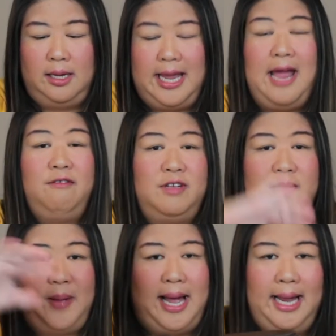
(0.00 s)
canvas
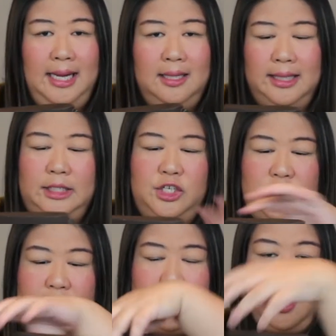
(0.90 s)
bag, like
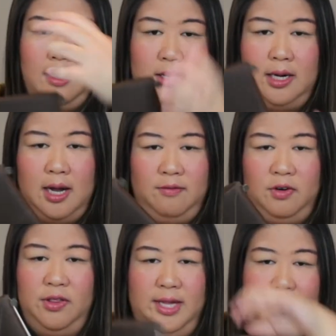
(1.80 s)
just to
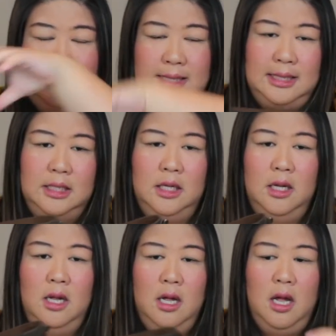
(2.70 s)
cover this.
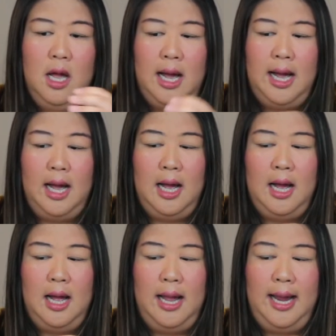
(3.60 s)

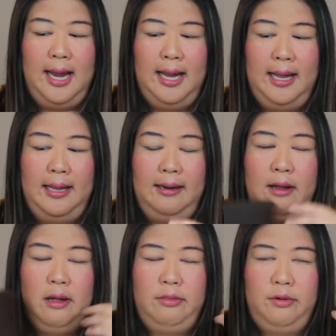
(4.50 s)
And
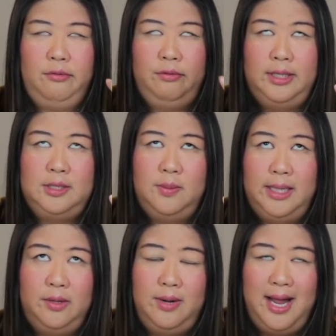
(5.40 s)
the reason why I
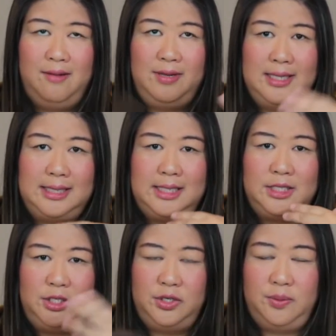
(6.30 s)
don't have it is
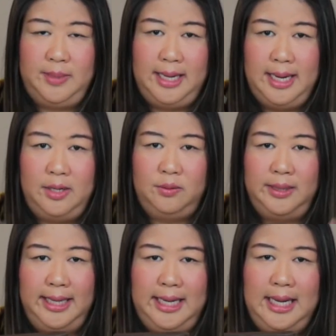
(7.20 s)
because you know me, I don't
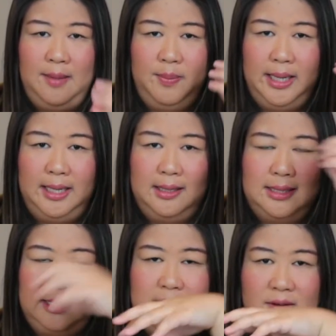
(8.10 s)
like keeping
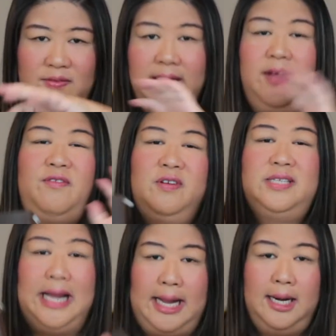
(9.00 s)
stuff. Like if it
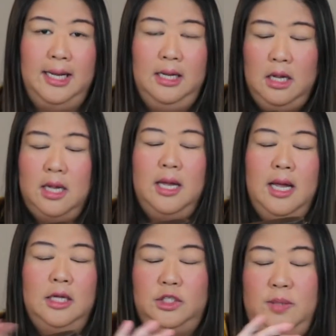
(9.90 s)
was Anna,
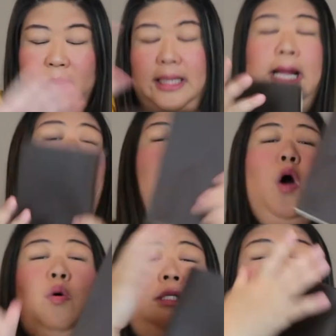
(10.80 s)
she'd be like, oh, hold